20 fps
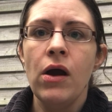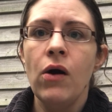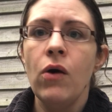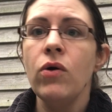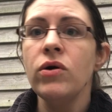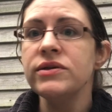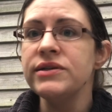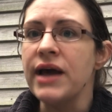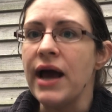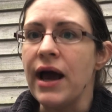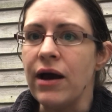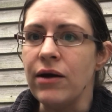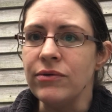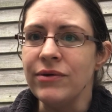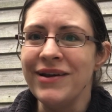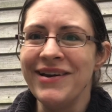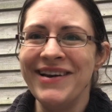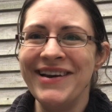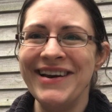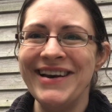or down
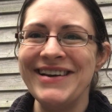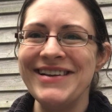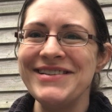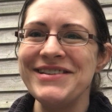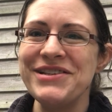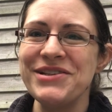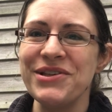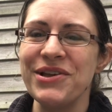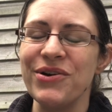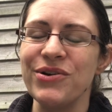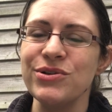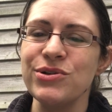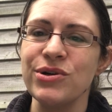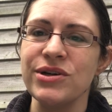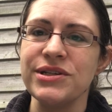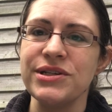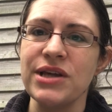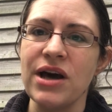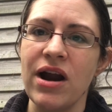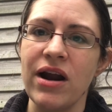
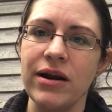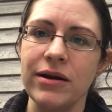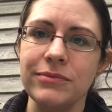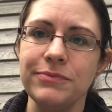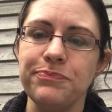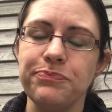towards the heart.